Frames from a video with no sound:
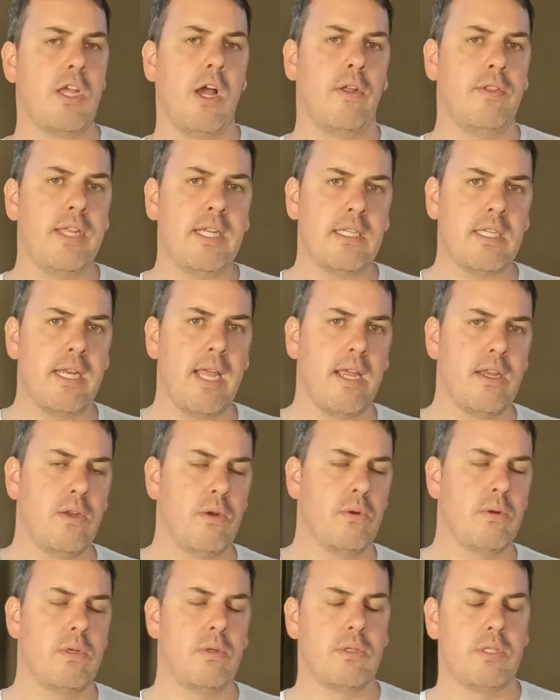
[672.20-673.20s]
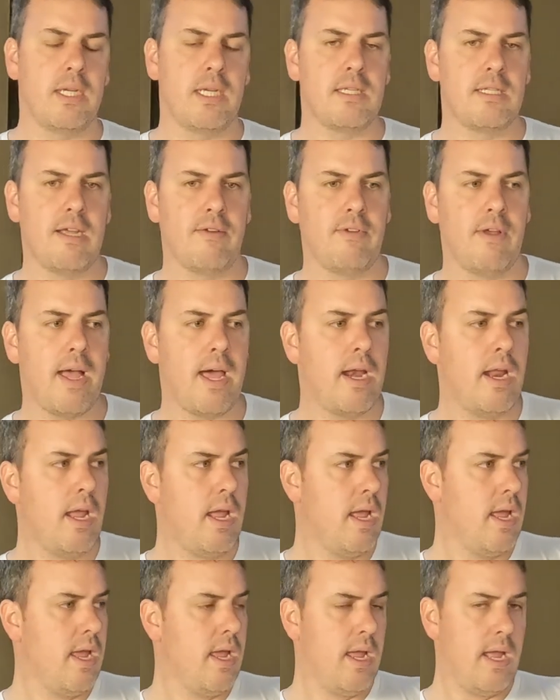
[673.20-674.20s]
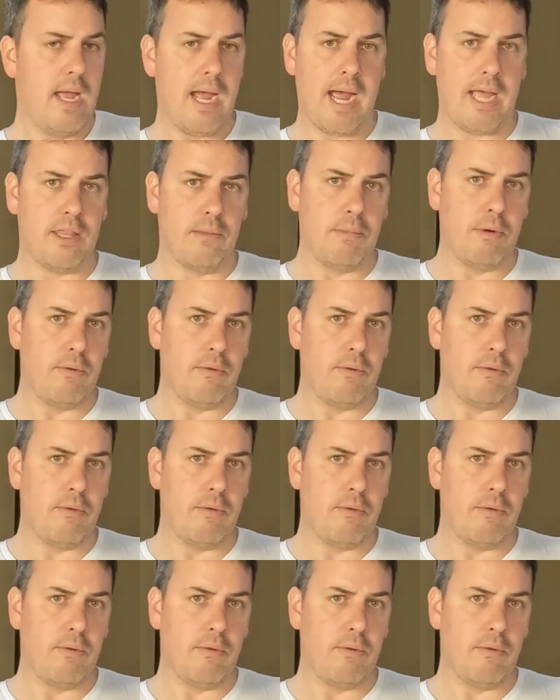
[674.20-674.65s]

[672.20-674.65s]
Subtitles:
go on the internet, you'll see stuff like that. The